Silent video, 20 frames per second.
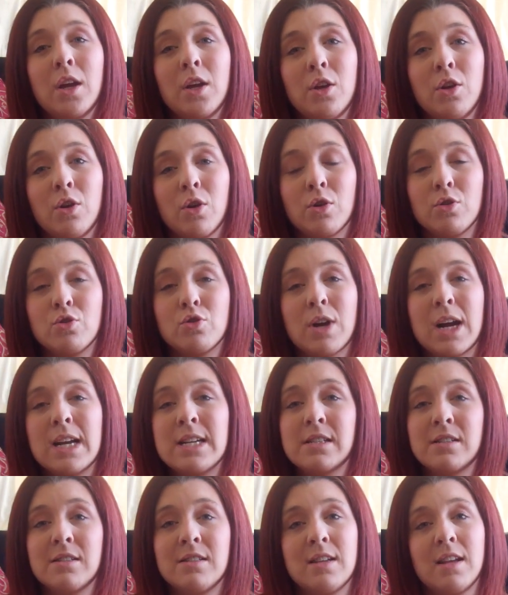you know,
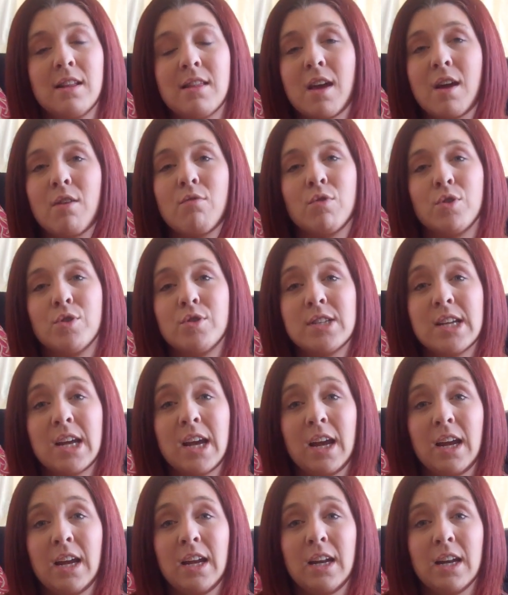trying to set that
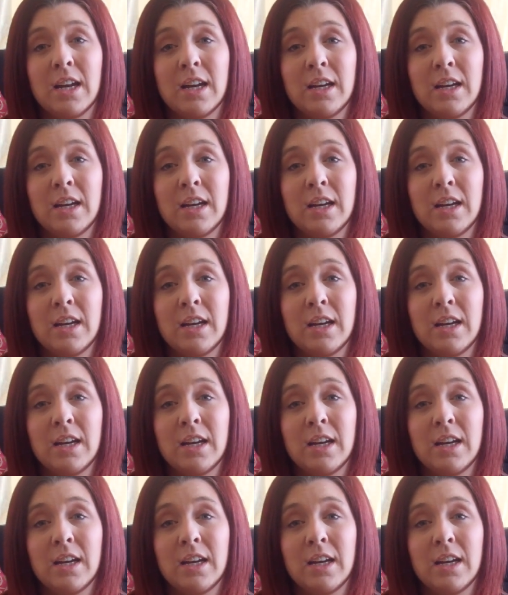routine